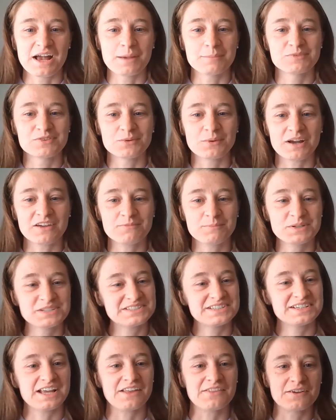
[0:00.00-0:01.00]
So I've put
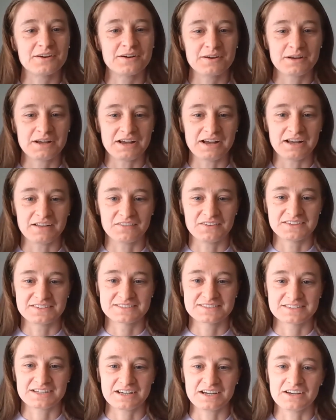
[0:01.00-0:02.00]
together a
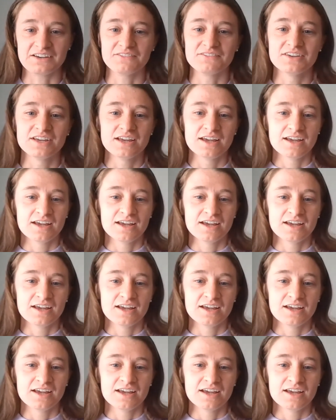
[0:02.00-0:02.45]
list of